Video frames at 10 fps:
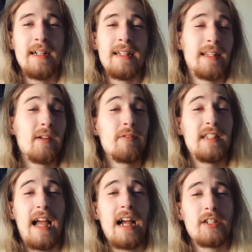There was
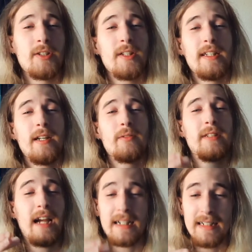actually no
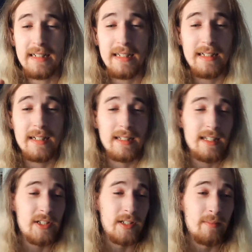technically
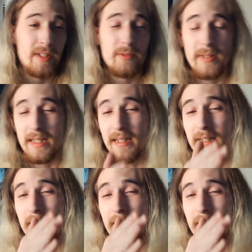collision between